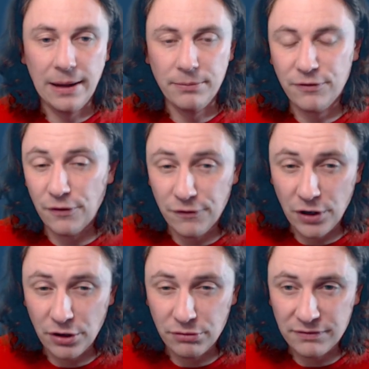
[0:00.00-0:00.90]
for
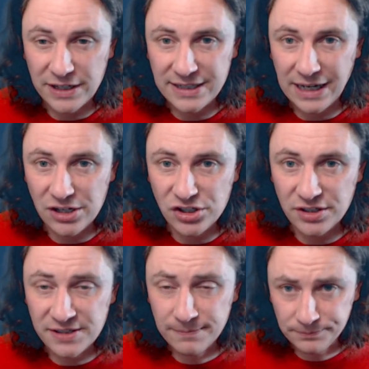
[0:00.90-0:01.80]
further
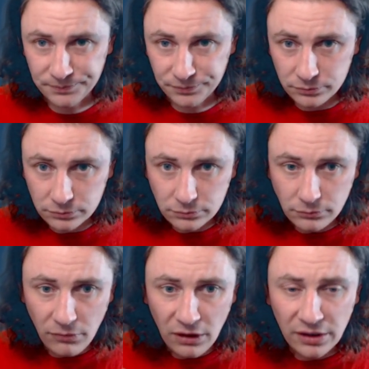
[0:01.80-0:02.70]
investigations.
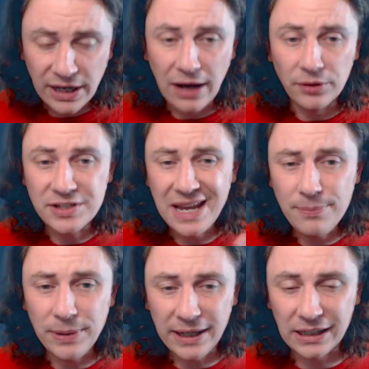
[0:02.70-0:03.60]
Now,
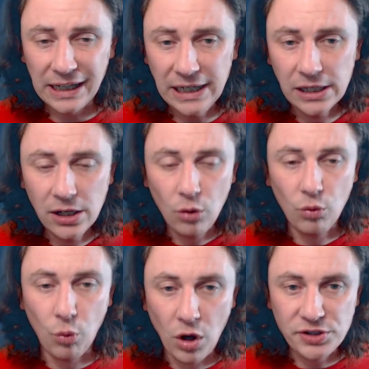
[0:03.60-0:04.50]
typically, the
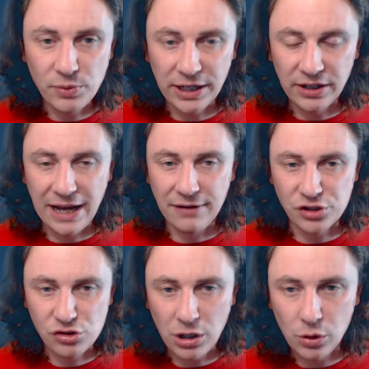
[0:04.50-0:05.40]
ones we're going to have a
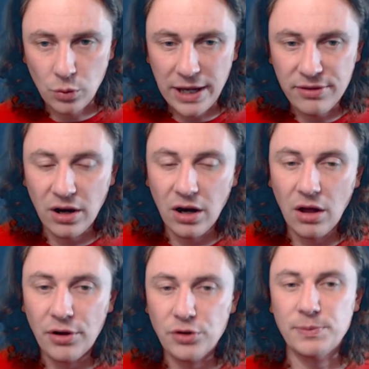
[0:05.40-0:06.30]
struggle with are
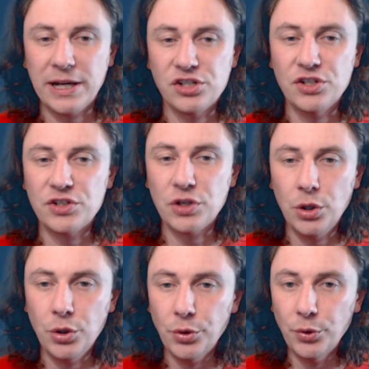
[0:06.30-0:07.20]
those patients
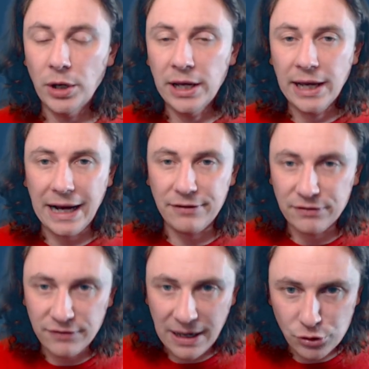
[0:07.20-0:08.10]
who have
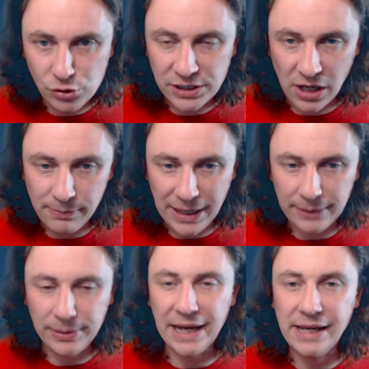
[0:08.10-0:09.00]
inflammatory type back
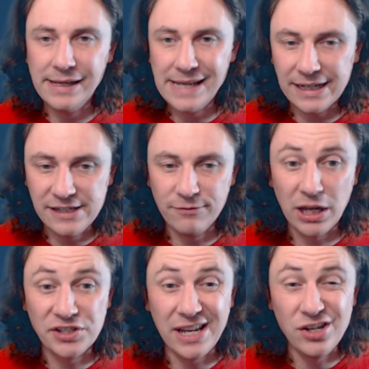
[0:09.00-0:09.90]
pain, negative
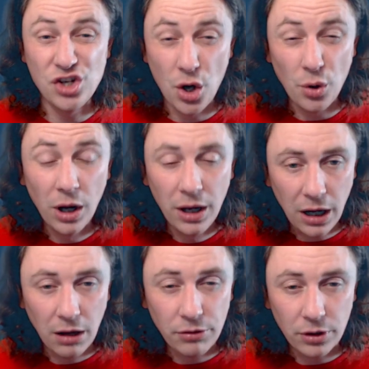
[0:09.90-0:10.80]
bloods, and no
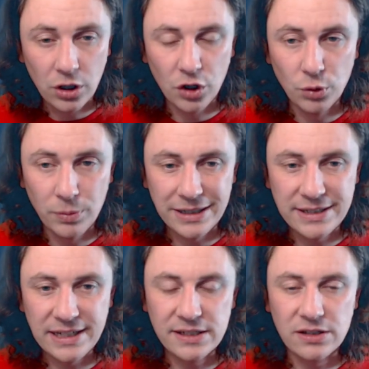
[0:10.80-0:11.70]
other
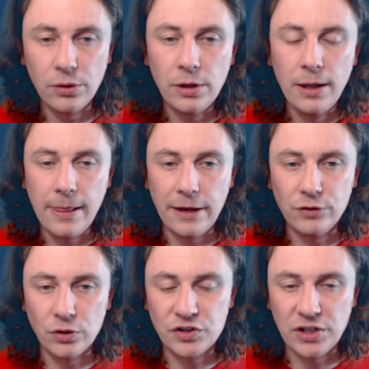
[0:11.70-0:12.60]
comorbidities. So they've
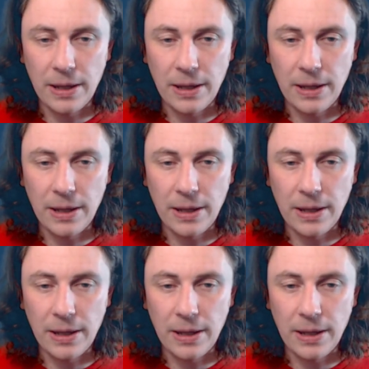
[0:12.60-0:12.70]
got